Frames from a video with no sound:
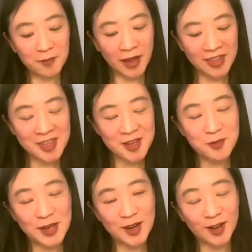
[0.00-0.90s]
think
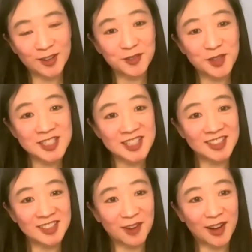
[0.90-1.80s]
we are
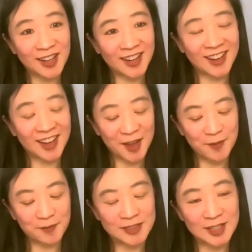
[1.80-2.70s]
unfortunately running
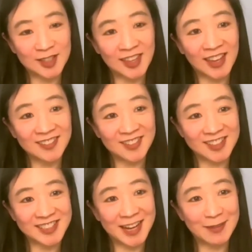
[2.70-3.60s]
near the end of our
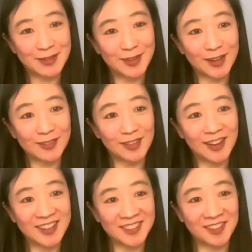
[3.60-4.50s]
time. I think I have a
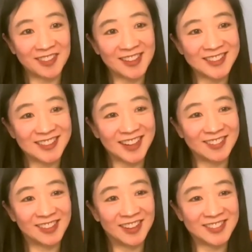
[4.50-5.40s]
lot of other things that I
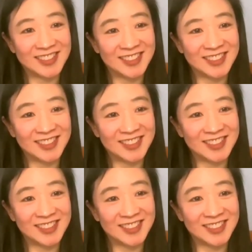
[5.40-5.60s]
would love to